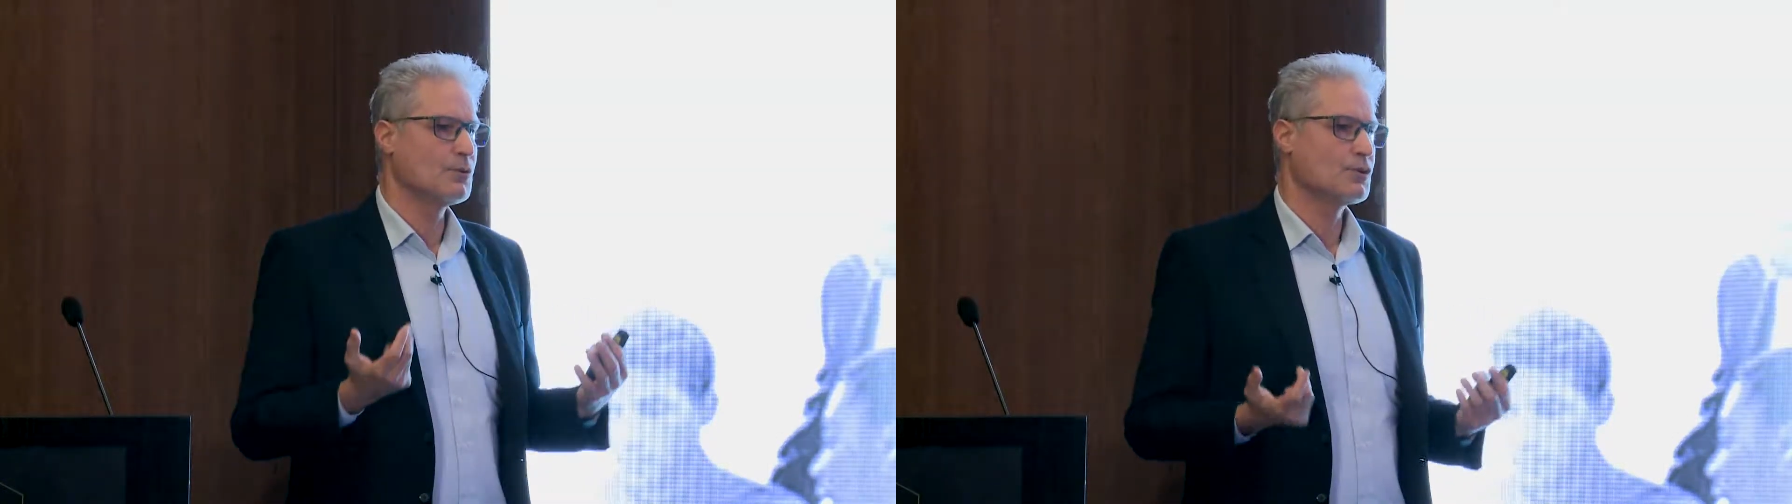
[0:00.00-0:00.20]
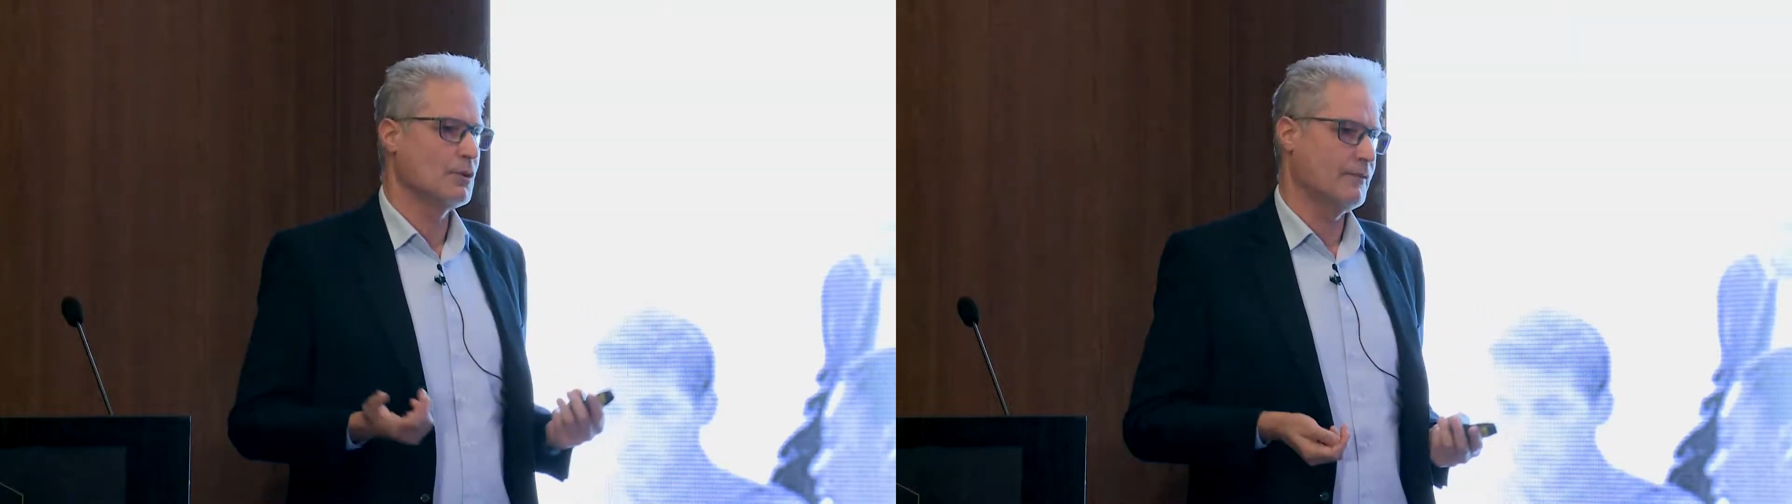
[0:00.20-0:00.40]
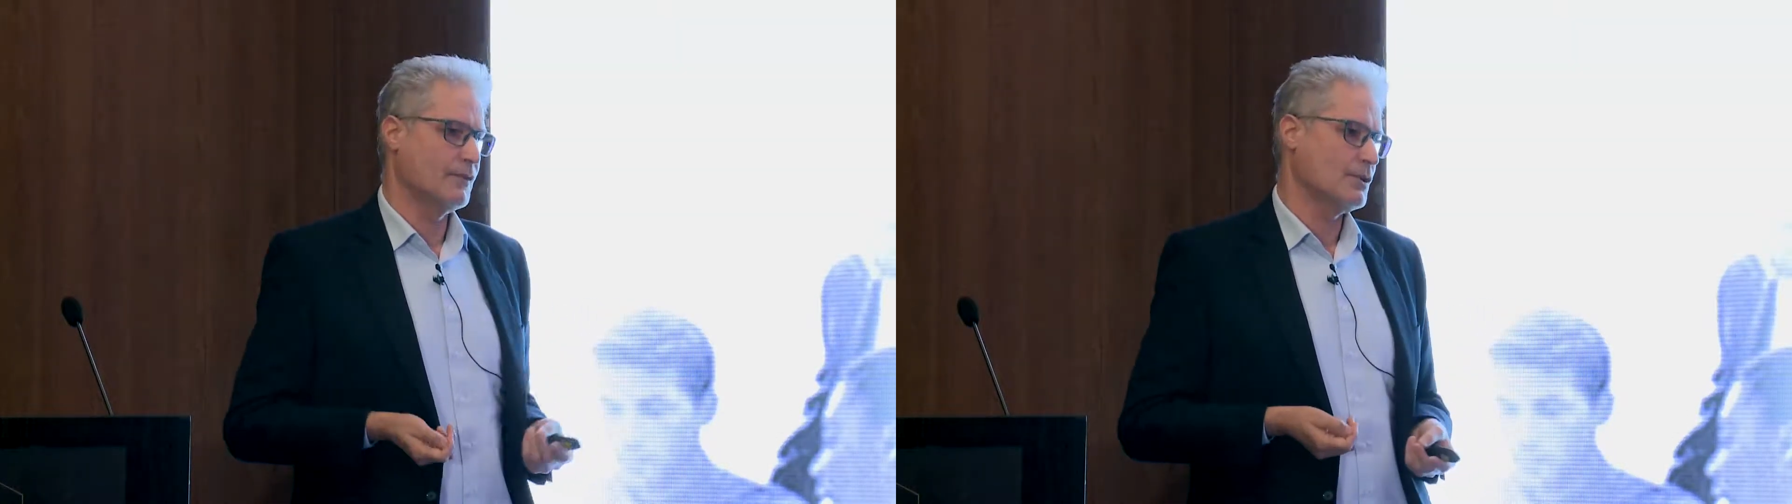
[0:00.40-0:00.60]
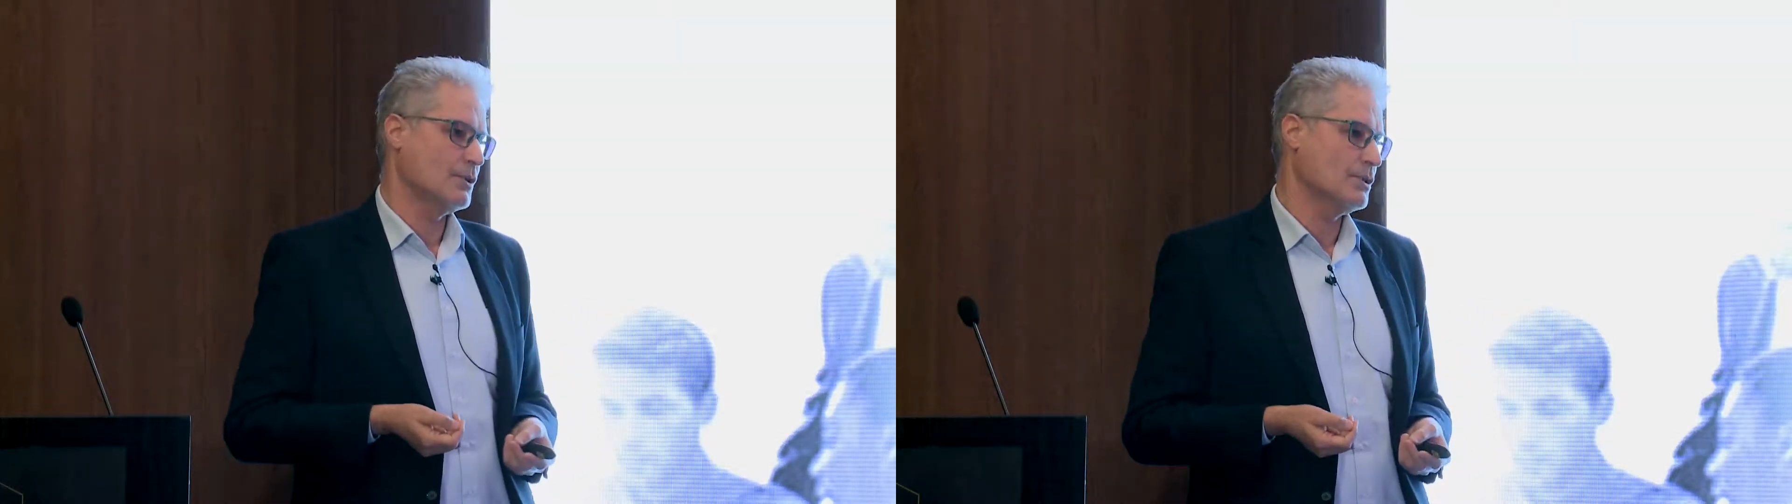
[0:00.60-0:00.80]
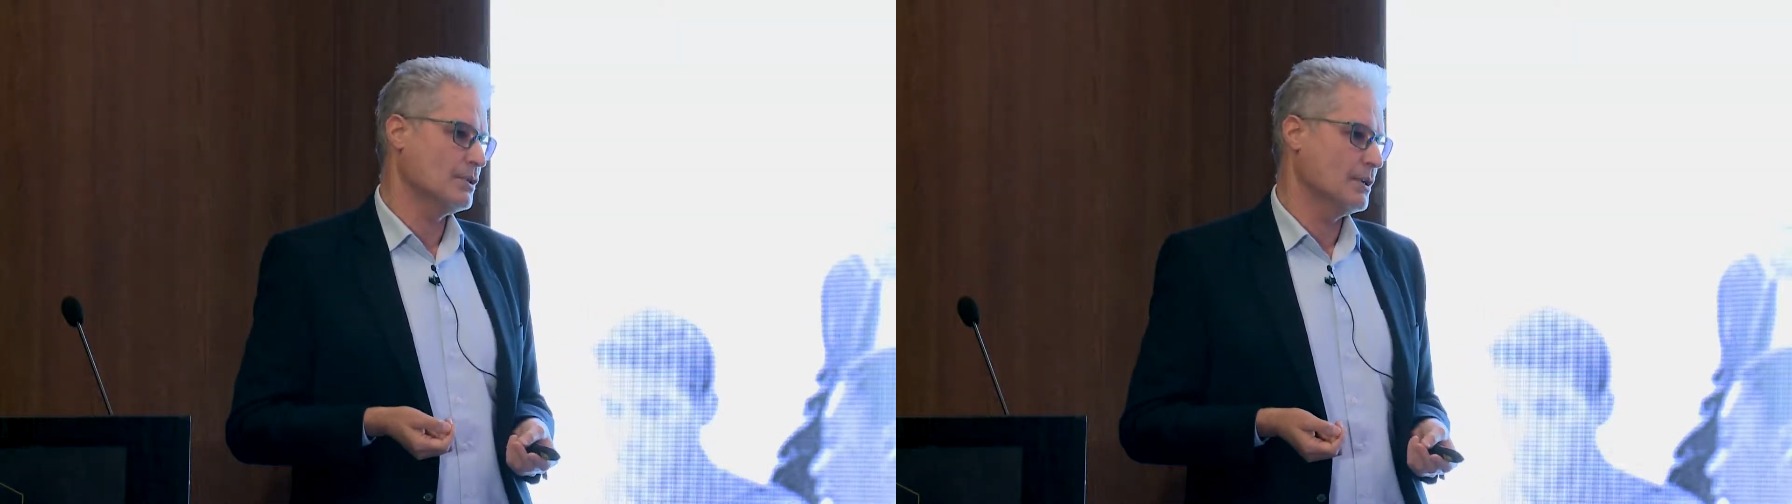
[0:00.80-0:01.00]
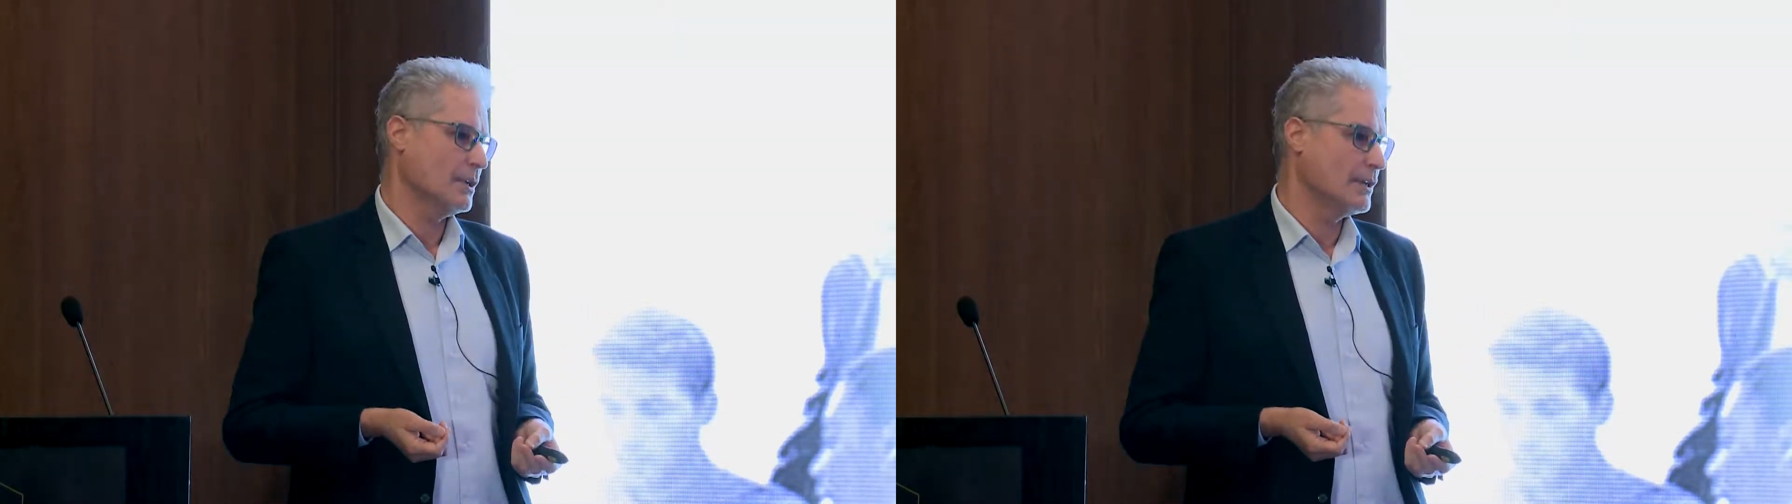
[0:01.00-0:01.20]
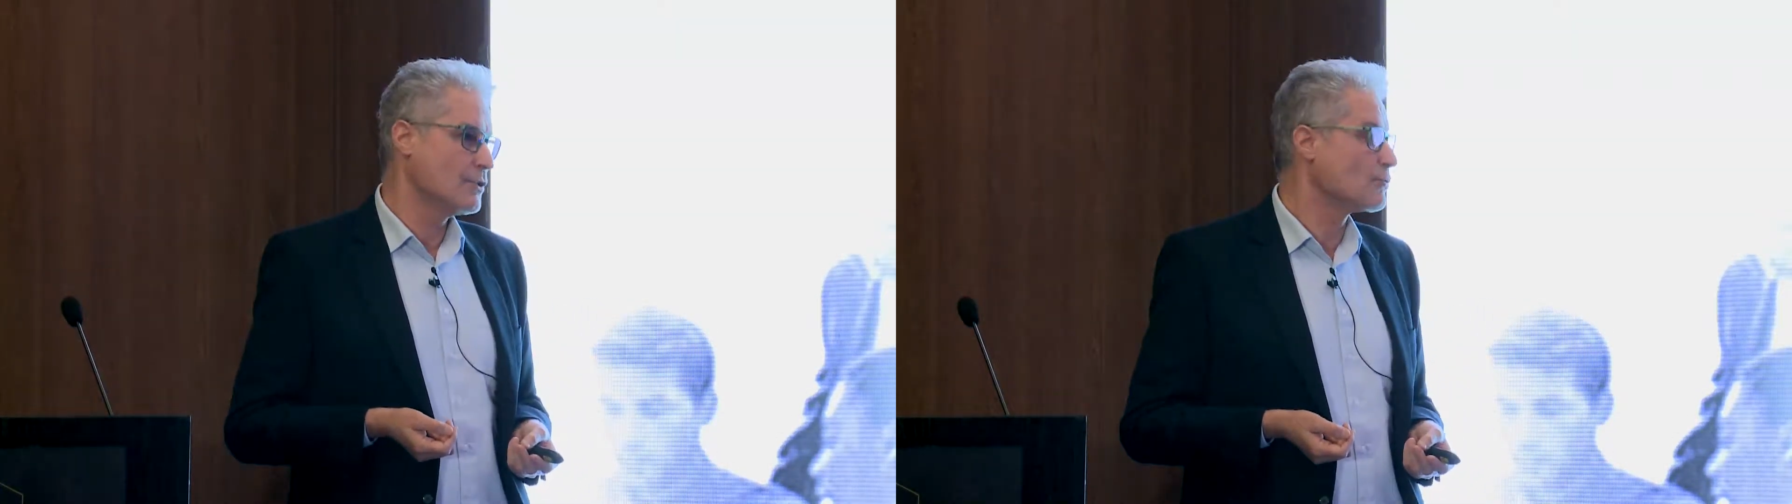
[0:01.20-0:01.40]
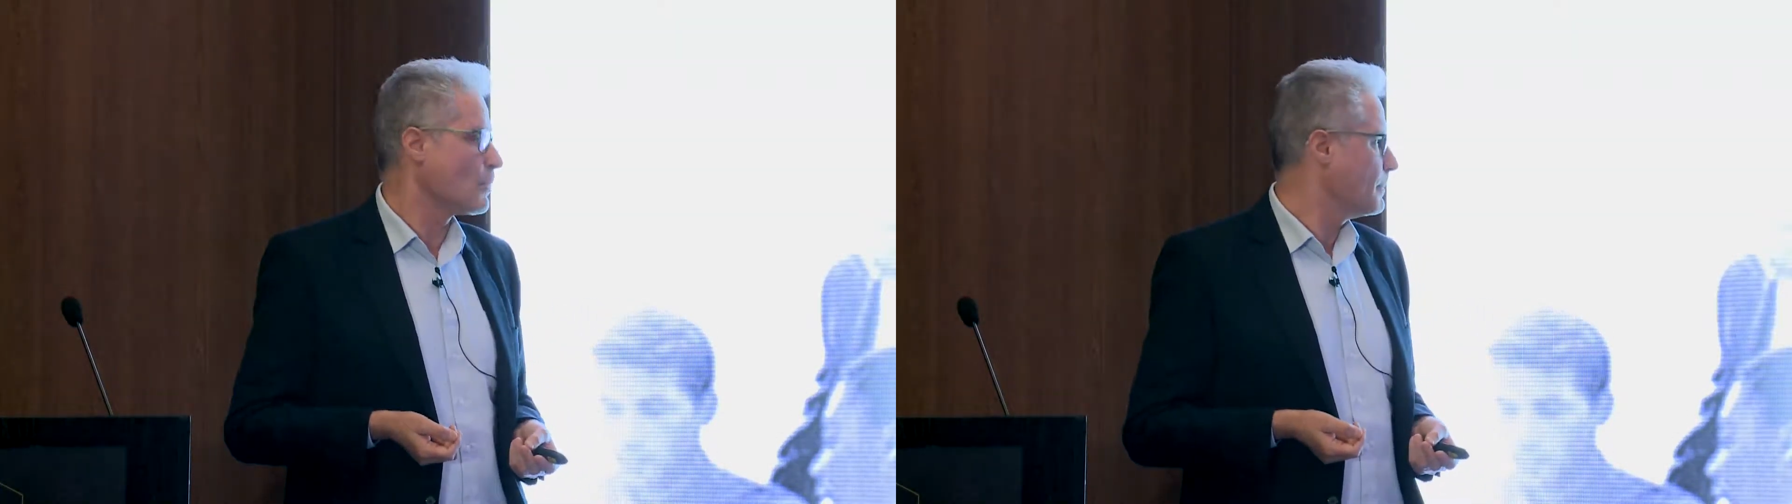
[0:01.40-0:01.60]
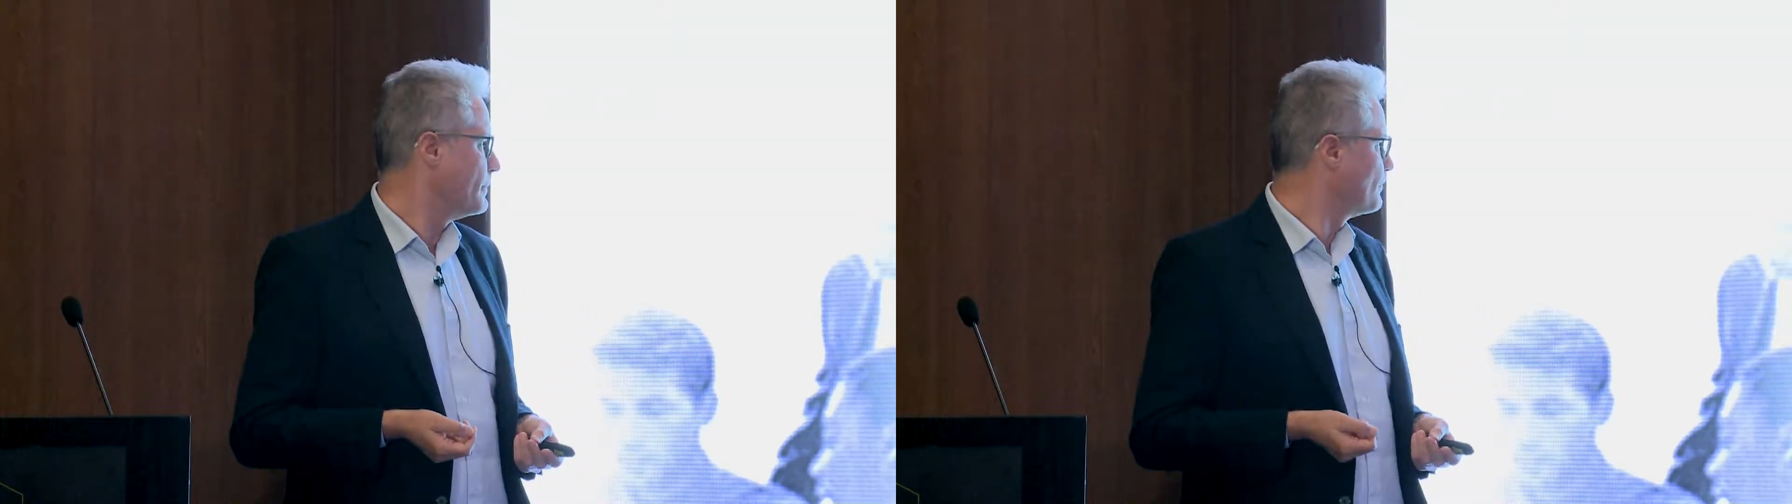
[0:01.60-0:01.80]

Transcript: services in Europe.